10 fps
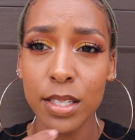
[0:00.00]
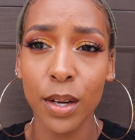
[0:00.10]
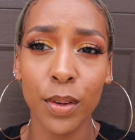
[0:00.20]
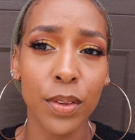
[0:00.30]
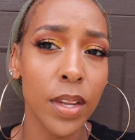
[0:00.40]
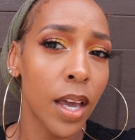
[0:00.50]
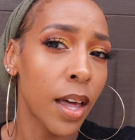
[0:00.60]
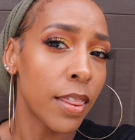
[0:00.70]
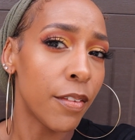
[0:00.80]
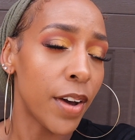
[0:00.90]
So
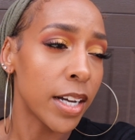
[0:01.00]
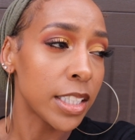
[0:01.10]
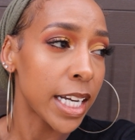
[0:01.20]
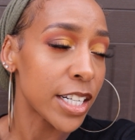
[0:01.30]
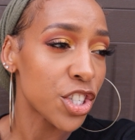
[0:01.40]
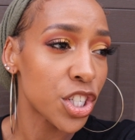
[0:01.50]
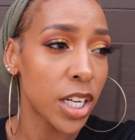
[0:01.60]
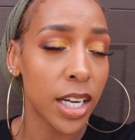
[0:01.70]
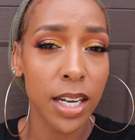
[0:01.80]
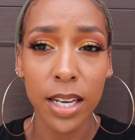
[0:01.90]
the
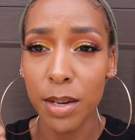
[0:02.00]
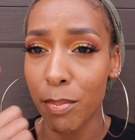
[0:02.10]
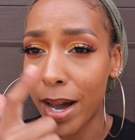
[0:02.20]
foundation,